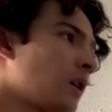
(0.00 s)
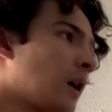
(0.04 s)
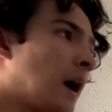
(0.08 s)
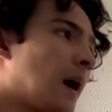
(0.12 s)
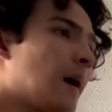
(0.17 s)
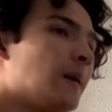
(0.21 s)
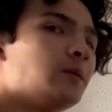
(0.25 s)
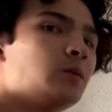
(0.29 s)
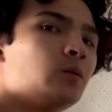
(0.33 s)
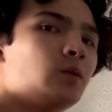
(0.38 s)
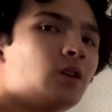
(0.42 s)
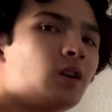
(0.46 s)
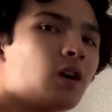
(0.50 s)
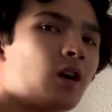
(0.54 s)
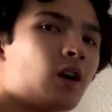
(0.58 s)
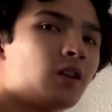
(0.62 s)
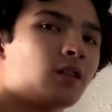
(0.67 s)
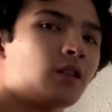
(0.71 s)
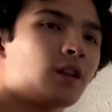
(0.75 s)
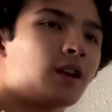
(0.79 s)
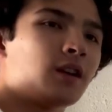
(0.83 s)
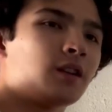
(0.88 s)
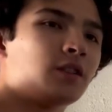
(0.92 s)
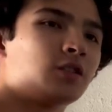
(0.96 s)
I'm doing
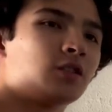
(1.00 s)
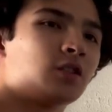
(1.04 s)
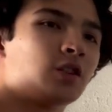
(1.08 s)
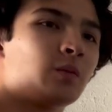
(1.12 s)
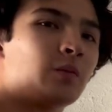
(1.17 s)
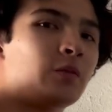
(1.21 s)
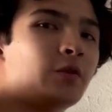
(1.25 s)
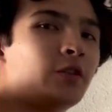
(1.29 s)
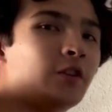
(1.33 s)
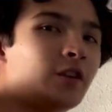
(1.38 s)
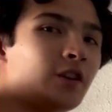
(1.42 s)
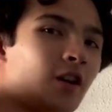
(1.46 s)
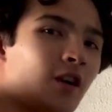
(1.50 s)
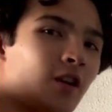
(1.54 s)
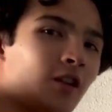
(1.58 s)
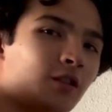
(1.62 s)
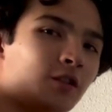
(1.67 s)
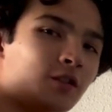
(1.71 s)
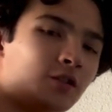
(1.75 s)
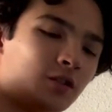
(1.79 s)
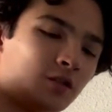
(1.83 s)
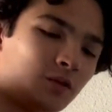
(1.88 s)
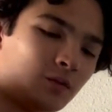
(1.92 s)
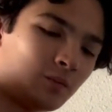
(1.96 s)
online community
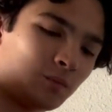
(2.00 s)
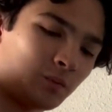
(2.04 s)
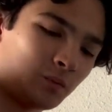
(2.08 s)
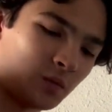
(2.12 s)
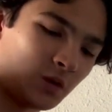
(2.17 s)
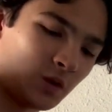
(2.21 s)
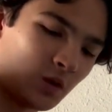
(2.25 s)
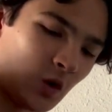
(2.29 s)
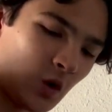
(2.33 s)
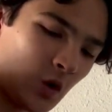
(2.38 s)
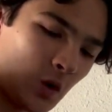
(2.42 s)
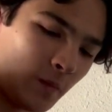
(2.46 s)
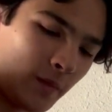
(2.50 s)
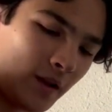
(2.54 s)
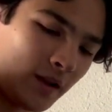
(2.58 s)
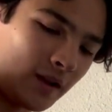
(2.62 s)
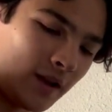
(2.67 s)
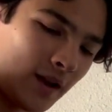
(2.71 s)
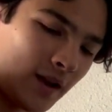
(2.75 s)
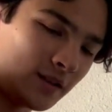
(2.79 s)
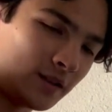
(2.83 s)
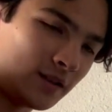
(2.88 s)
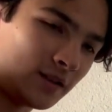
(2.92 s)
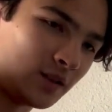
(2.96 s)
college, so my
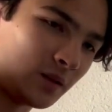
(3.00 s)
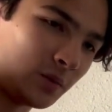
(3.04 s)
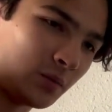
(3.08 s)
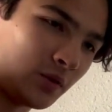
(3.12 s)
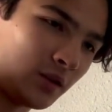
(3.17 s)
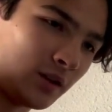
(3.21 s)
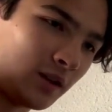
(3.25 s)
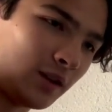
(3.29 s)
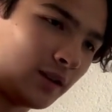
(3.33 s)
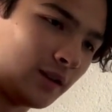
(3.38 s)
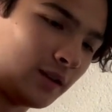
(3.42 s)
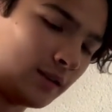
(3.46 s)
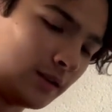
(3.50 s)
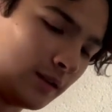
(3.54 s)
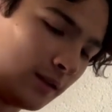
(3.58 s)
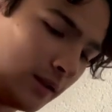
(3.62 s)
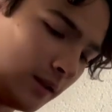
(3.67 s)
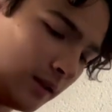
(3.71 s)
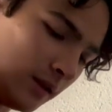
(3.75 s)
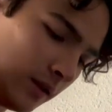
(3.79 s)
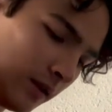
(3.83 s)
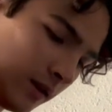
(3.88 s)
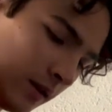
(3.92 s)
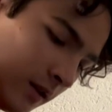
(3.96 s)
classes are pretty easy.
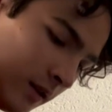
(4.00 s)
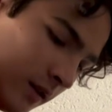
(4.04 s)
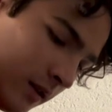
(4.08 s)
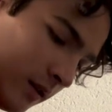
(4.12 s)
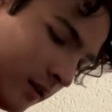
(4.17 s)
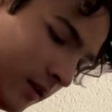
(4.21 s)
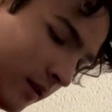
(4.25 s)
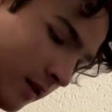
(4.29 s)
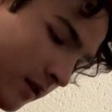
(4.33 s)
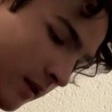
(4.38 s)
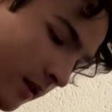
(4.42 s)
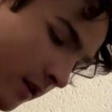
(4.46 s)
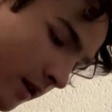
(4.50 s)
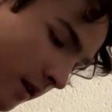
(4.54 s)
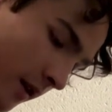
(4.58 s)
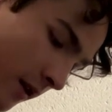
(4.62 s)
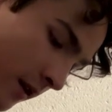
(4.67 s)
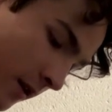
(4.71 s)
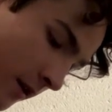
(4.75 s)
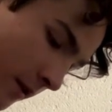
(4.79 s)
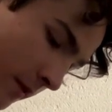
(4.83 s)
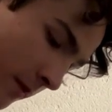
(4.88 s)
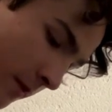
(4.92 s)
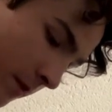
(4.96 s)

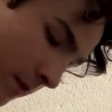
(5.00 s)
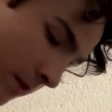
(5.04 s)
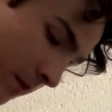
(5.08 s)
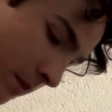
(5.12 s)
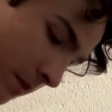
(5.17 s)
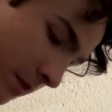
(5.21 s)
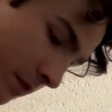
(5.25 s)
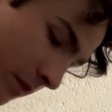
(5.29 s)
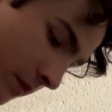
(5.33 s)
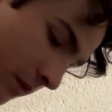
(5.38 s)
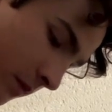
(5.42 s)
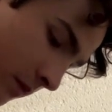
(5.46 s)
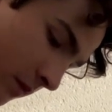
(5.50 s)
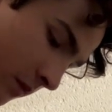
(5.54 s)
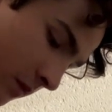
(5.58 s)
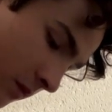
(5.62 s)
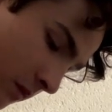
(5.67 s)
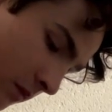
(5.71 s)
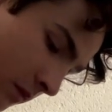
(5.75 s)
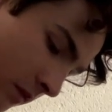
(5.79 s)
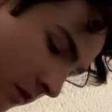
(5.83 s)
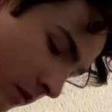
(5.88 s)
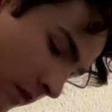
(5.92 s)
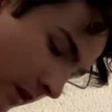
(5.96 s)

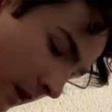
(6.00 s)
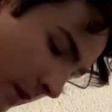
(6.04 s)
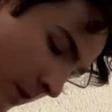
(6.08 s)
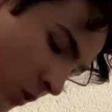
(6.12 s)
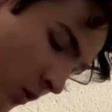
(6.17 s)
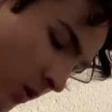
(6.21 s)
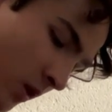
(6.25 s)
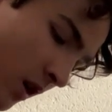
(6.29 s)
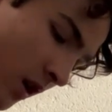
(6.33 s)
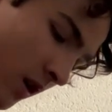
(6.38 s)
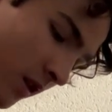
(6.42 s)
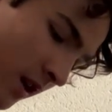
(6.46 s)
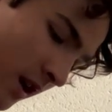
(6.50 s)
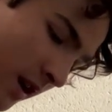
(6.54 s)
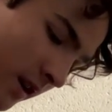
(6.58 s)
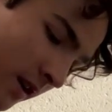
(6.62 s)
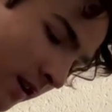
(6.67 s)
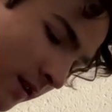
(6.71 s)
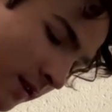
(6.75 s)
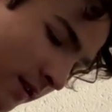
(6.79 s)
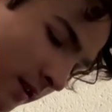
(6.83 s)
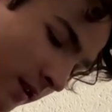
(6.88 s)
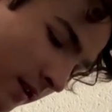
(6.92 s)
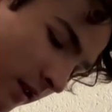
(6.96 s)
I'm doing online
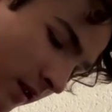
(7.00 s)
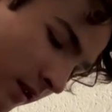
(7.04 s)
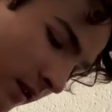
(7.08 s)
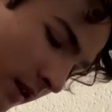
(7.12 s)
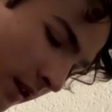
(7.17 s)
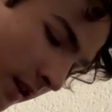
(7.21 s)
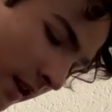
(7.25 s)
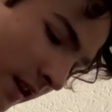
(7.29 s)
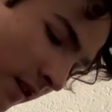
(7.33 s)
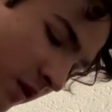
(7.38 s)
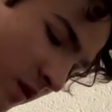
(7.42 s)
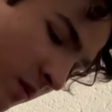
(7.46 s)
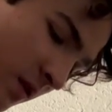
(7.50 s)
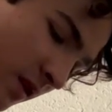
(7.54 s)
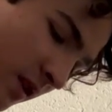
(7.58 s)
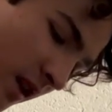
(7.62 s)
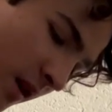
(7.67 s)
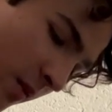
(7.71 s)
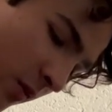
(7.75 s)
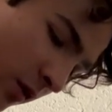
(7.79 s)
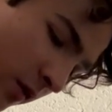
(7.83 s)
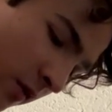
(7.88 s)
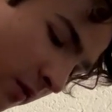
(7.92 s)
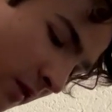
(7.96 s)
because it gives me a
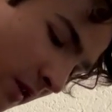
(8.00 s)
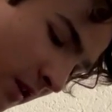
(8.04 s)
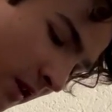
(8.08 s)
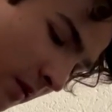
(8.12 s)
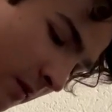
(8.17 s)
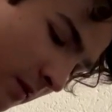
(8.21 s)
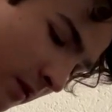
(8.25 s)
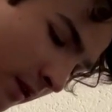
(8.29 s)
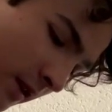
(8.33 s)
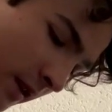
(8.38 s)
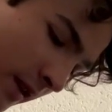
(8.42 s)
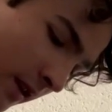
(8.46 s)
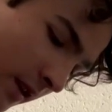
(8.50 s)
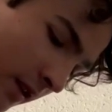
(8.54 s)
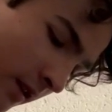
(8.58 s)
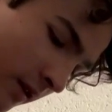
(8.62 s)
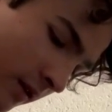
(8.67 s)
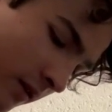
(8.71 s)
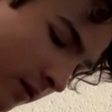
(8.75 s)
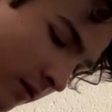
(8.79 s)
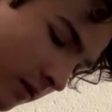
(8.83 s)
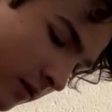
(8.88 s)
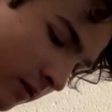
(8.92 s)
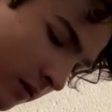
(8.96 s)
lot more freedom to like
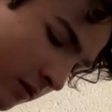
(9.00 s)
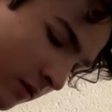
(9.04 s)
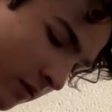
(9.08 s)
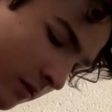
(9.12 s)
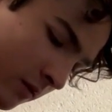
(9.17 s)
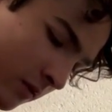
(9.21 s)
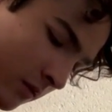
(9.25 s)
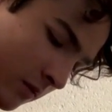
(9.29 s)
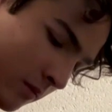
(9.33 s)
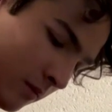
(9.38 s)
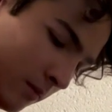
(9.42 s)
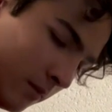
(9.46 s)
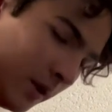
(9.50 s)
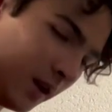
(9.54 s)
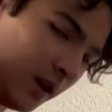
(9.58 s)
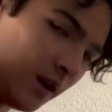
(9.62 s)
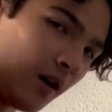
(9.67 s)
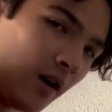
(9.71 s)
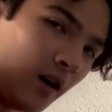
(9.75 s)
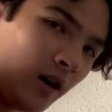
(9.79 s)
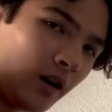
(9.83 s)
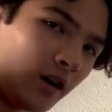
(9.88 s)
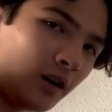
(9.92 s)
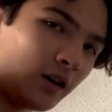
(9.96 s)
make
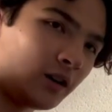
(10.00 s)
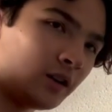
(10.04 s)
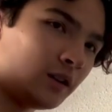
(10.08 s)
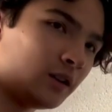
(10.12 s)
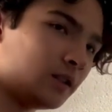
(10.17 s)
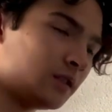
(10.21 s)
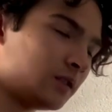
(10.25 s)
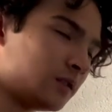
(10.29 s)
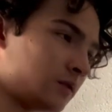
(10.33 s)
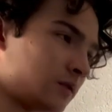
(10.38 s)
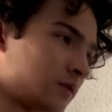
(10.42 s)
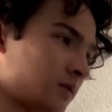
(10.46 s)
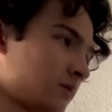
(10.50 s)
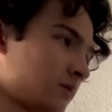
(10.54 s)
art, and